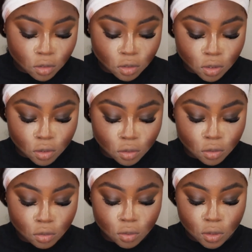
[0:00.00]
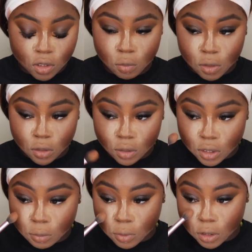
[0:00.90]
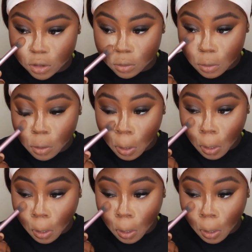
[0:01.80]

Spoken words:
what kind of magician